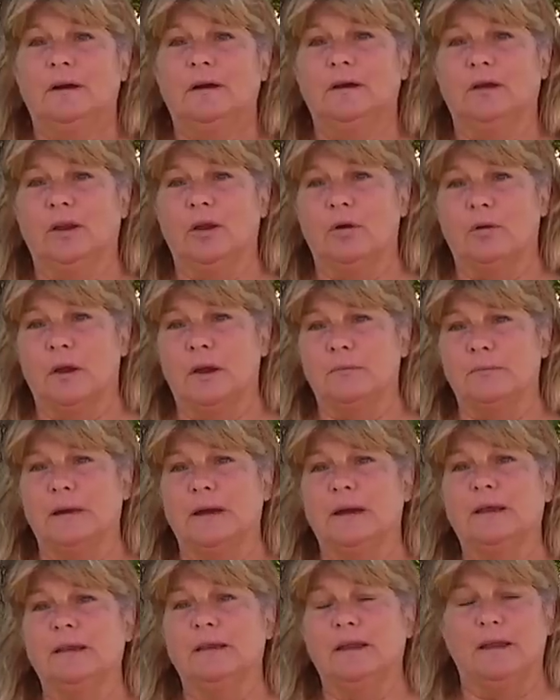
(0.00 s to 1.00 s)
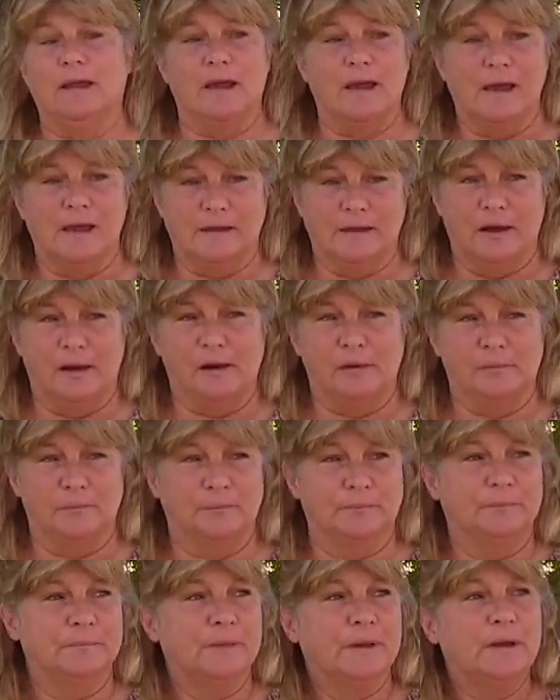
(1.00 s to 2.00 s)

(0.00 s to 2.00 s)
You know what I mean? And,